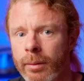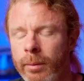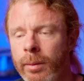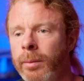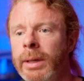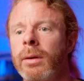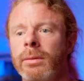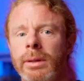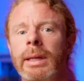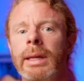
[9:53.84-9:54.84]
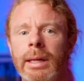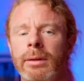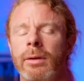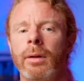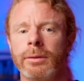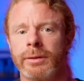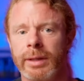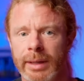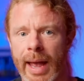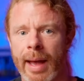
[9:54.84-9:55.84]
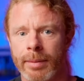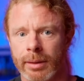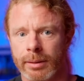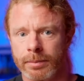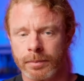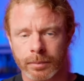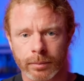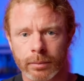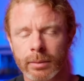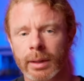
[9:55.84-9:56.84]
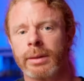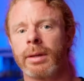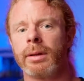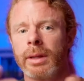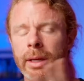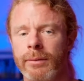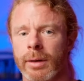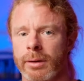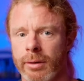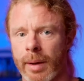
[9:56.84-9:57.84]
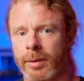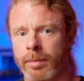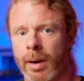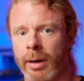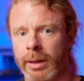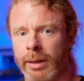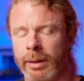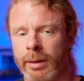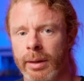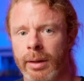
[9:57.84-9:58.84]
We don't need Tulsi Gabbard to leave a corrupt party.